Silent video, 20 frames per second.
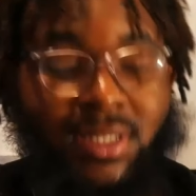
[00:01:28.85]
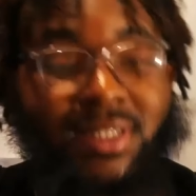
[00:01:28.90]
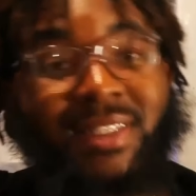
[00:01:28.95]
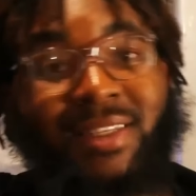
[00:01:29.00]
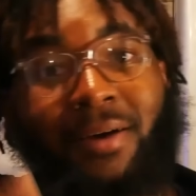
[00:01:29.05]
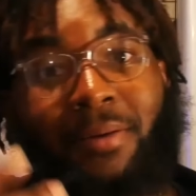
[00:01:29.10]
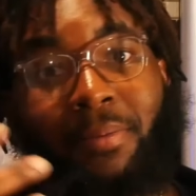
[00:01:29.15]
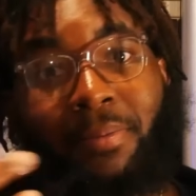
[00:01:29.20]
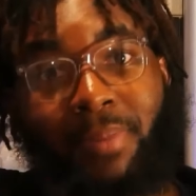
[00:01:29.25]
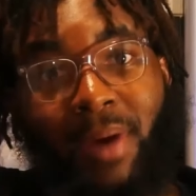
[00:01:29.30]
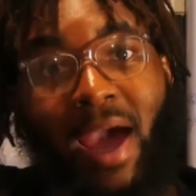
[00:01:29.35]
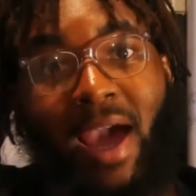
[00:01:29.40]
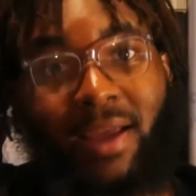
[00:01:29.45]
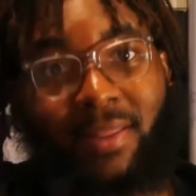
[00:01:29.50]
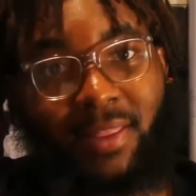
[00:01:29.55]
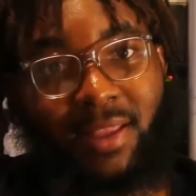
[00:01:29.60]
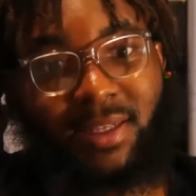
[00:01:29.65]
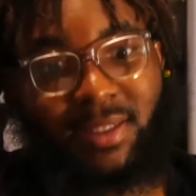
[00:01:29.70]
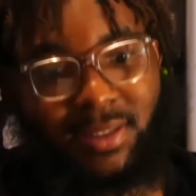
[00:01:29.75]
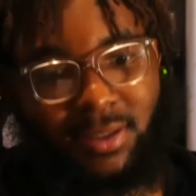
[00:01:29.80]
to back
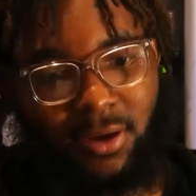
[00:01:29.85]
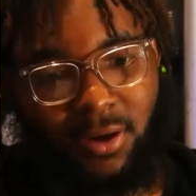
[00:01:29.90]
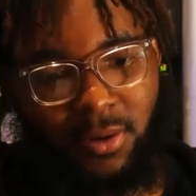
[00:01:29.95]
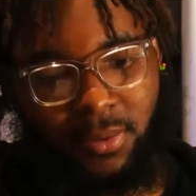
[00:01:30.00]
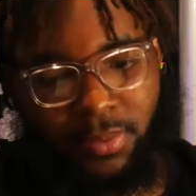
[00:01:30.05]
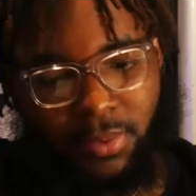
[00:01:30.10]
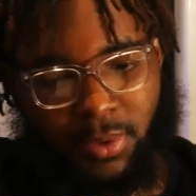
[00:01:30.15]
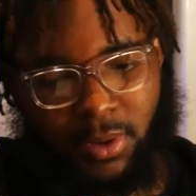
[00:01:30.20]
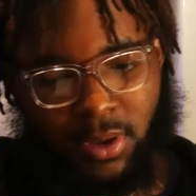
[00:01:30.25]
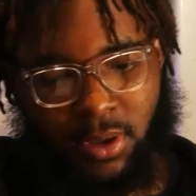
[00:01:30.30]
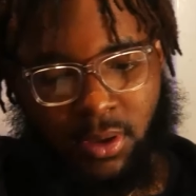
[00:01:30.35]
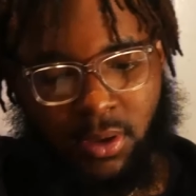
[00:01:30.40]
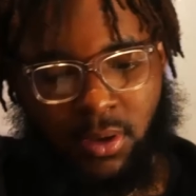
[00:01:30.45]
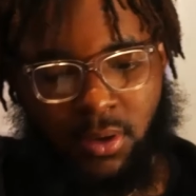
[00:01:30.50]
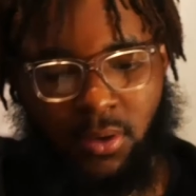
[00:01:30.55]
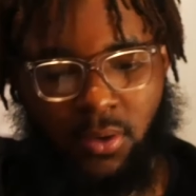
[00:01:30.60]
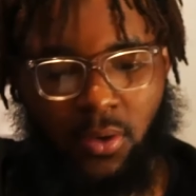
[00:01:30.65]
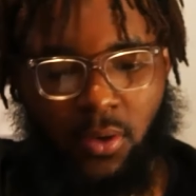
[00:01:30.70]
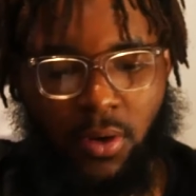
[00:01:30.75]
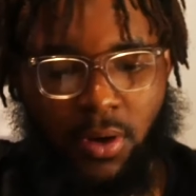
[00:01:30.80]
this up,
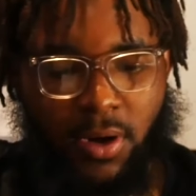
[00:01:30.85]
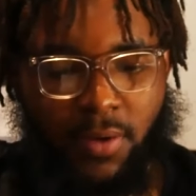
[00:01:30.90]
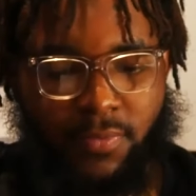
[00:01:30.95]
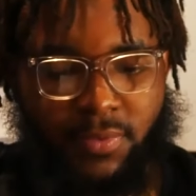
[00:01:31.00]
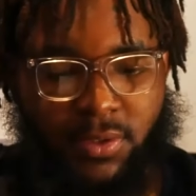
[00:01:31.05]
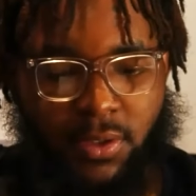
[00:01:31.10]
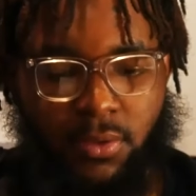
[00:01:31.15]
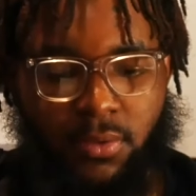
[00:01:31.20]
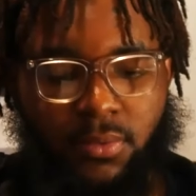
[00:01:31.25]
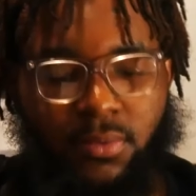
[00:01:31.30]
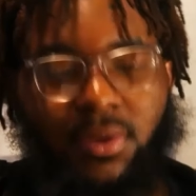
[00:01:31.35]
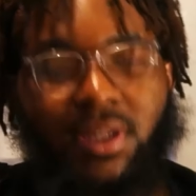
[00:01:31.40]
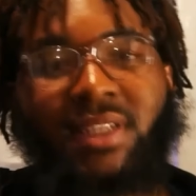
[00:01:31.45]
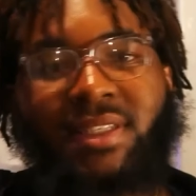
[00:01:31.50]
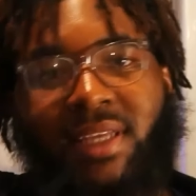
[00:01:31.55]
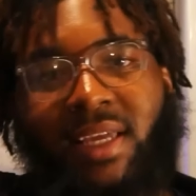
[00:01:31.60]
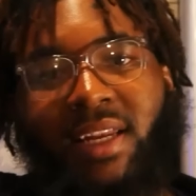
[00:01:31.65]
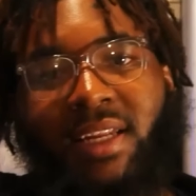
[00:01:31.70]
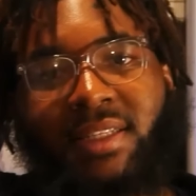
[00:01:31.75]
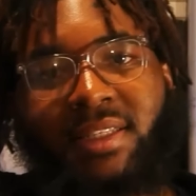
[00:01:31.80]
whatever. So let's
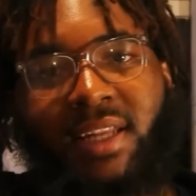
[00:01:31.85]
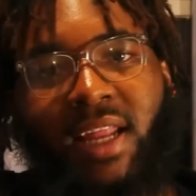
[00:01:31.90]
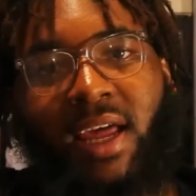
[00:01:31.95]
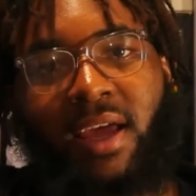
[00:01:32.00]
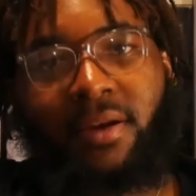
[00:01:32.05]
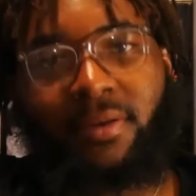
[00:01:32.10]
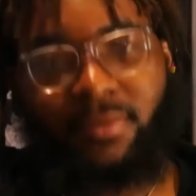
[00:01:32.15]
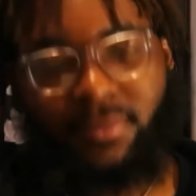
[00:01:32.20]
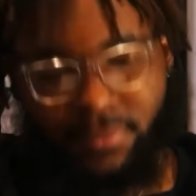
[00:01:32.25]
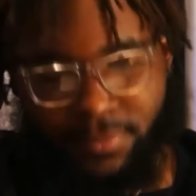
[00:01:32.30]
get into that.